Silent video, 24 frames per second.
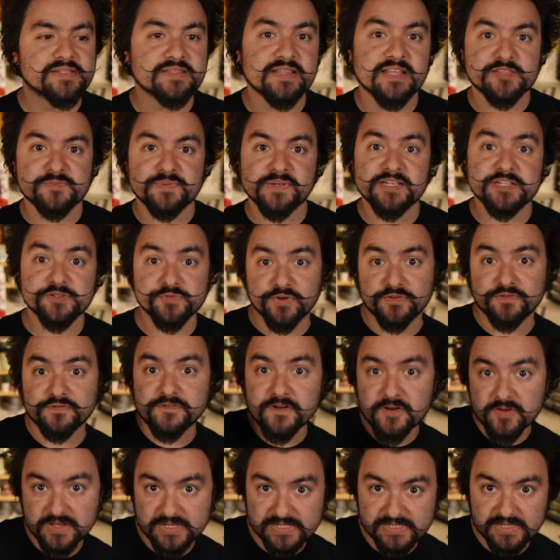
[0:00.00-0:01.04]
and that's because we're
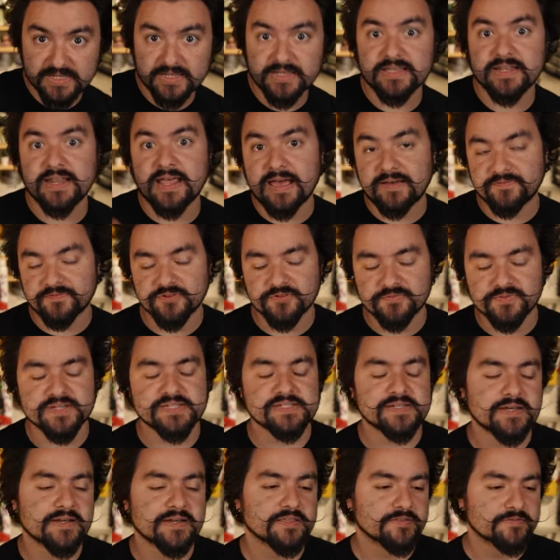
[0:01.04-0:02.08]
focusing it after
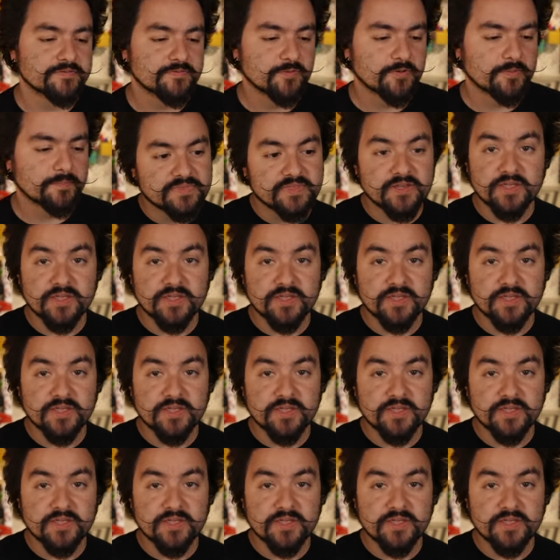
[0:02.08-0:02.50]
resetting the form.